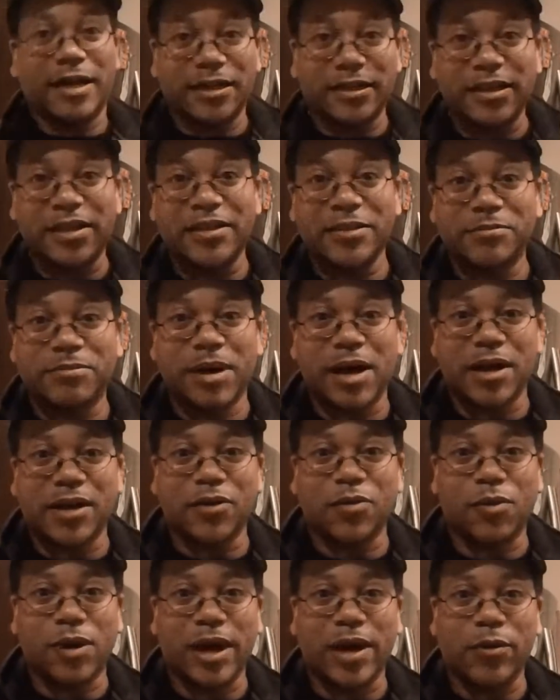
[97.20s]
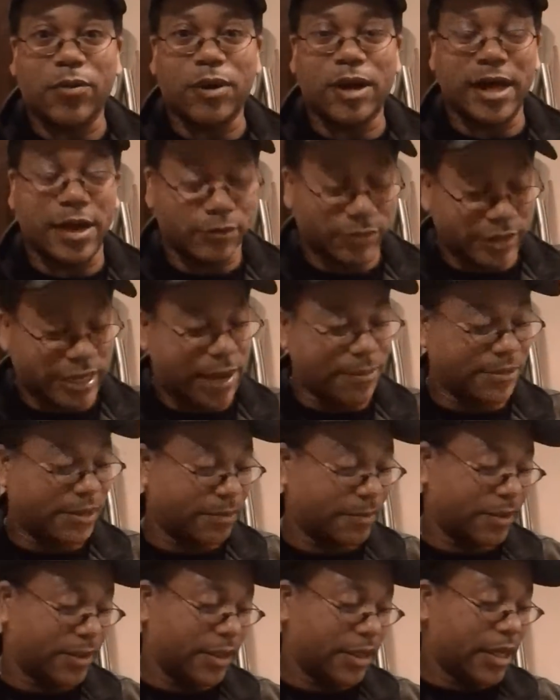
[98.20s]
Another bottle of white wine, which happens
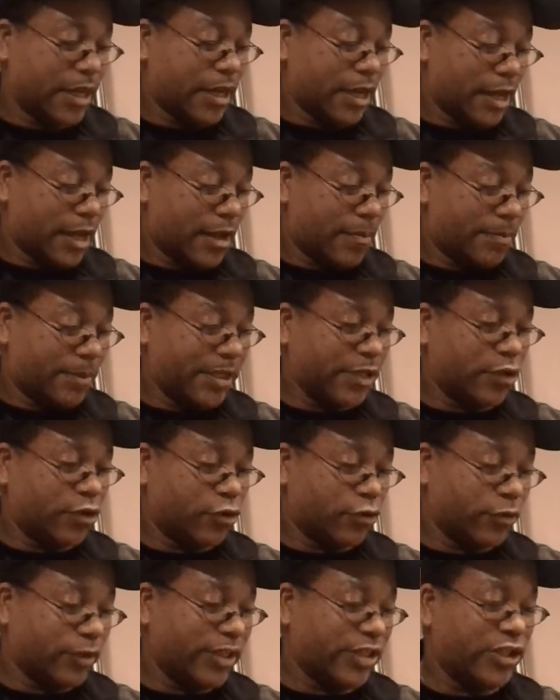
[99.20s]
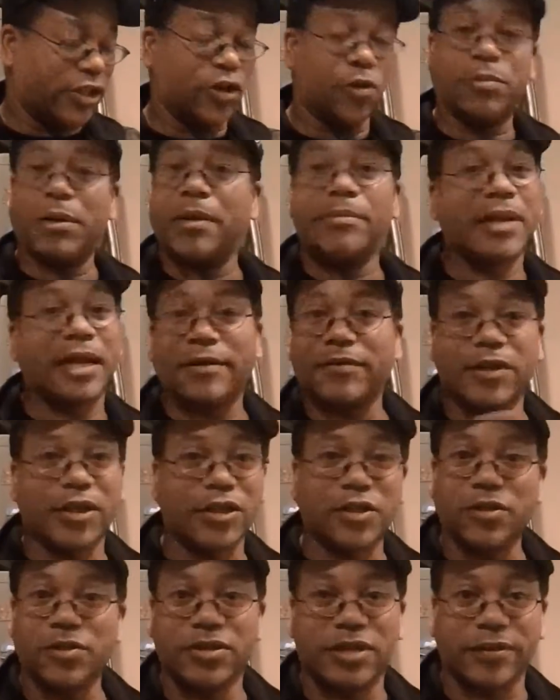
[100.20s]
to be uh, Pinot Grigio, but I'm not even
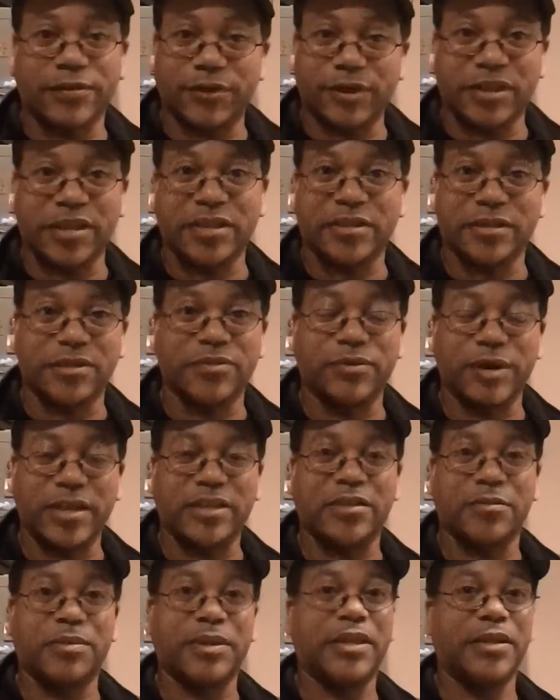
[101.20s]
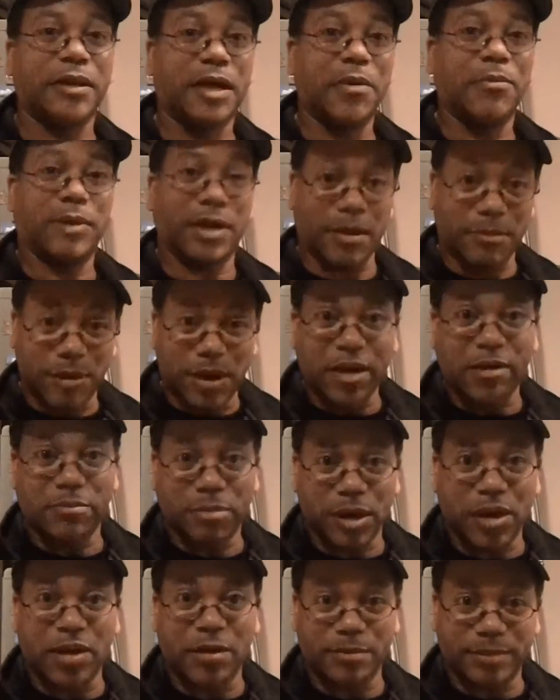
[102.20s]
gonna use it for this recipe, but I bought a
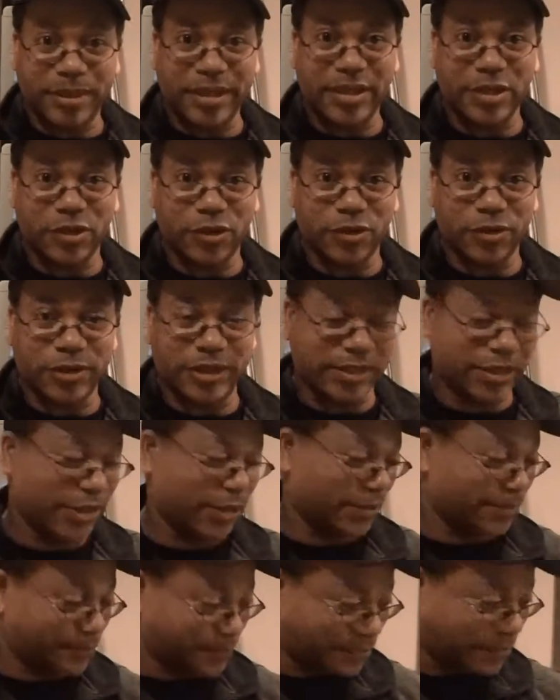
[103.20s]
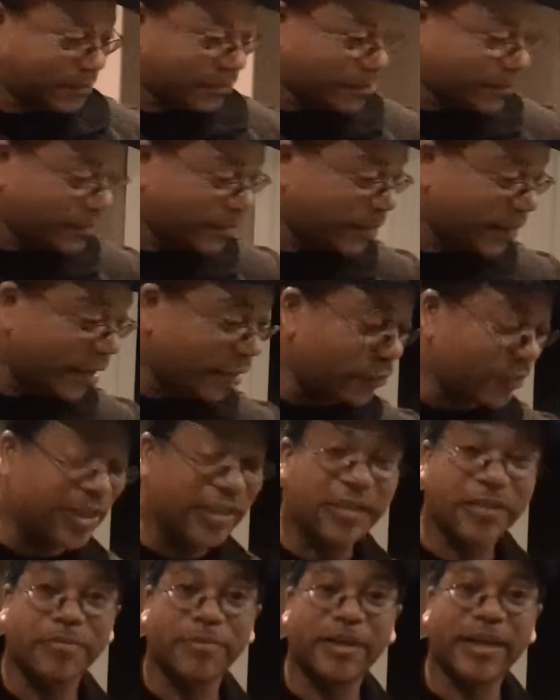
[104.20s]
bottle of Pinot Grigio.
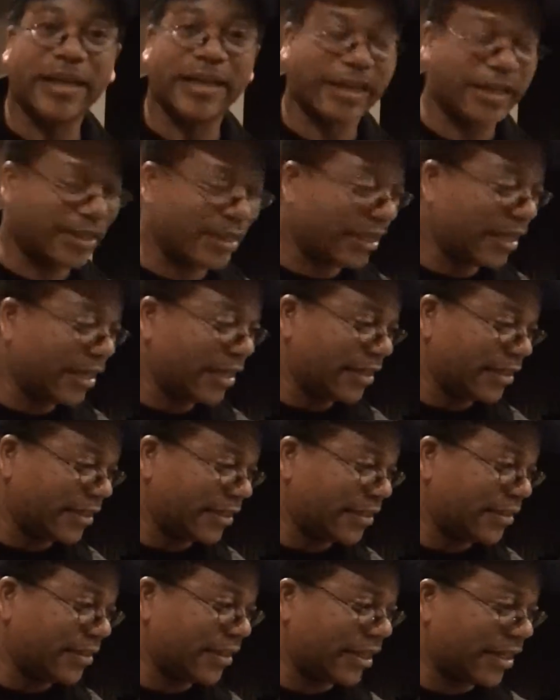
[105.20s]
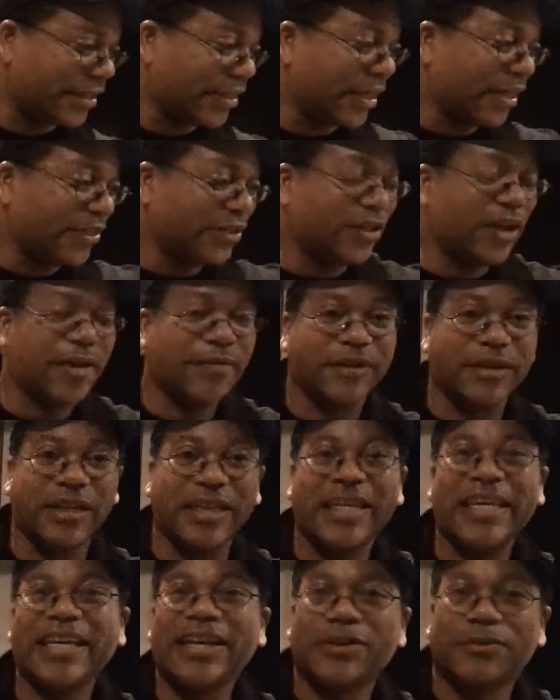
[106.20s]
Reason being, she said, you have a
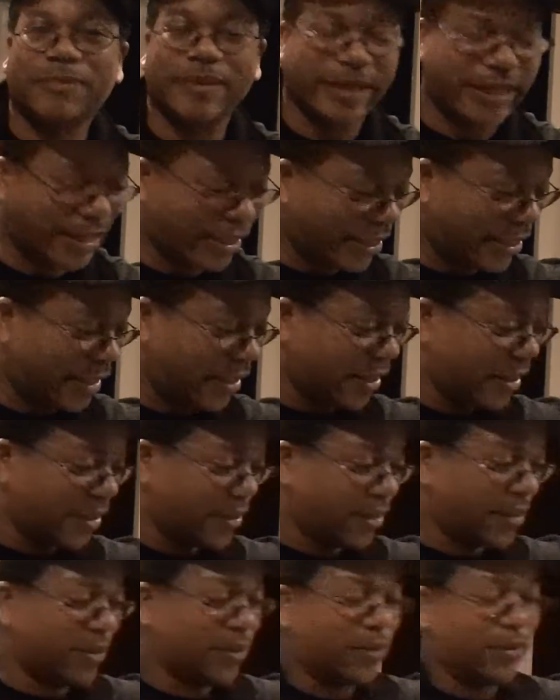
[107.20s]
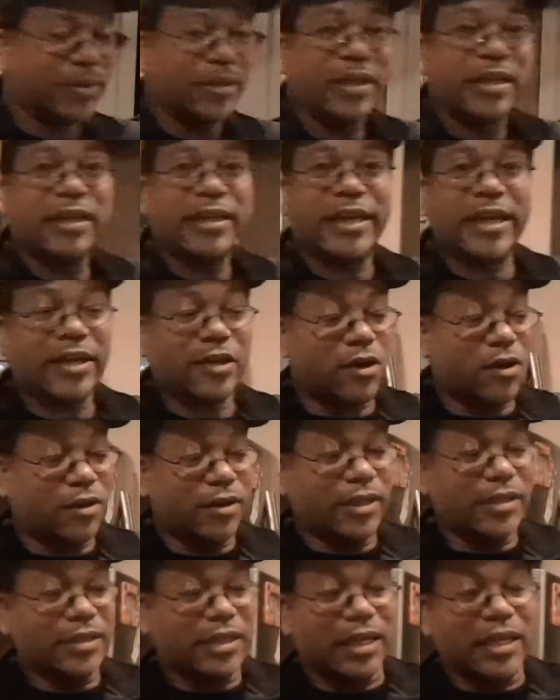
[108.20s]
little bit, dude, they call
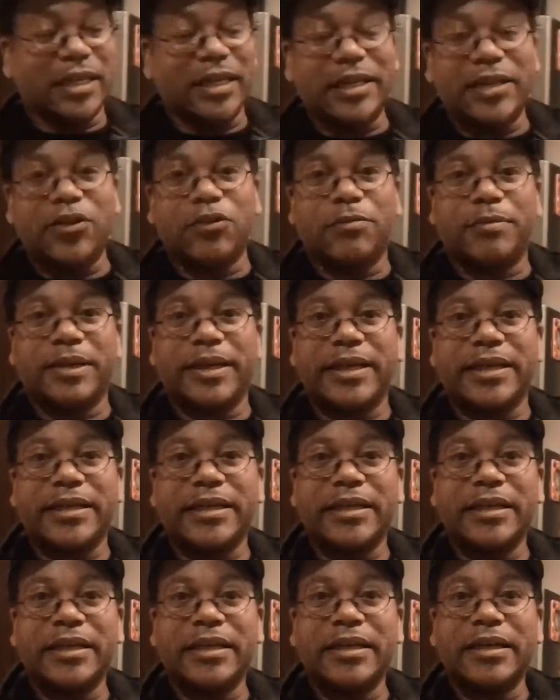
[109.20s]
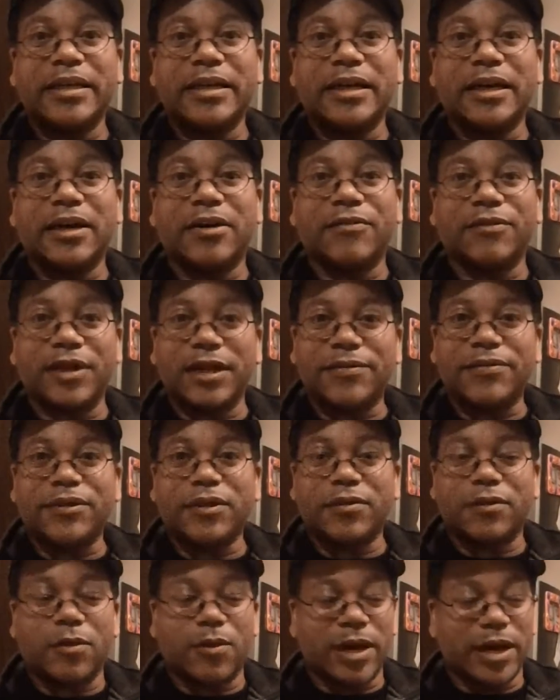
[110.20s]
this a little bit of hmm.
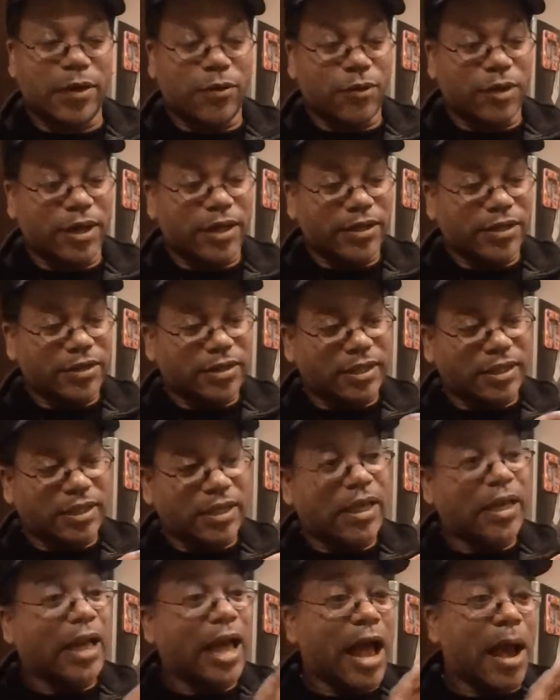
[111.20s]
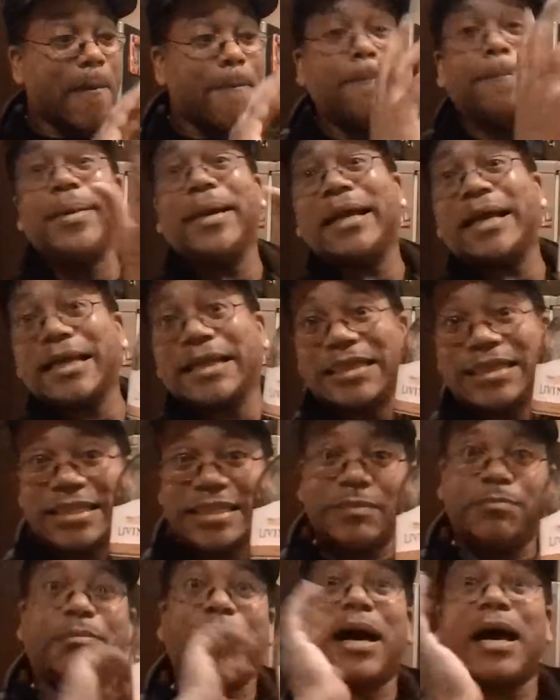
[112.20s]
leftover white wine. You see how big
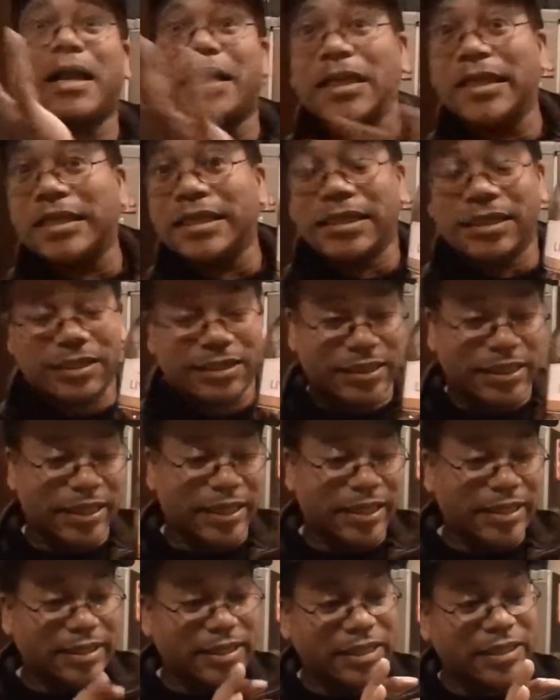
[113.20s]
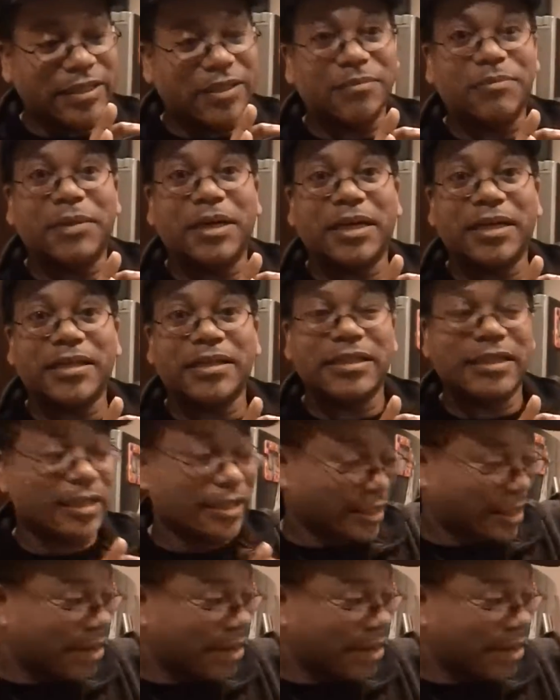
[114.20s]
this bottle is? This much?